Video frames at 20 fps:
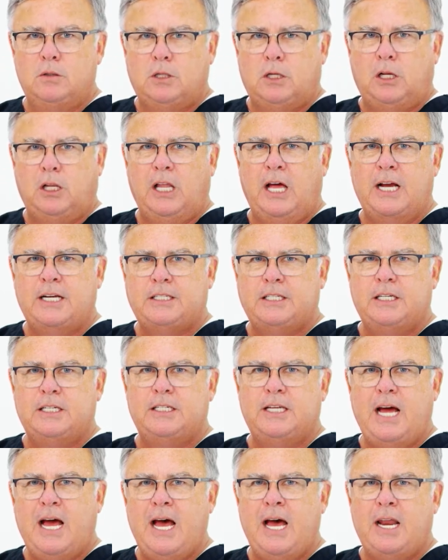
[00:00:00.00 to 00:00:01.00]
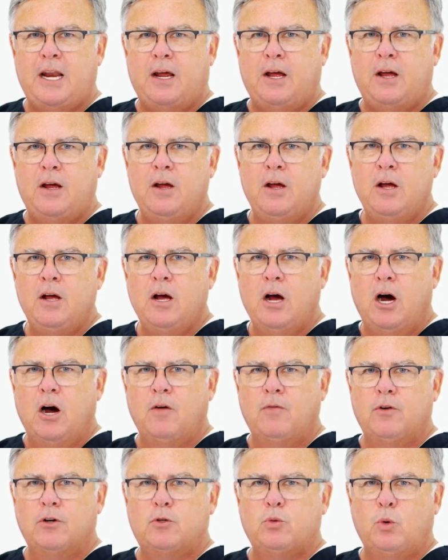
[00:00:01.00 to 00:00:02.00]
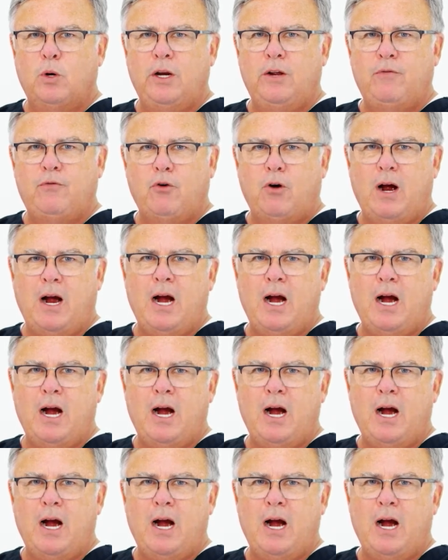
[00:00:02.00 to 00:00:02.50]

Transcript: collected data over 24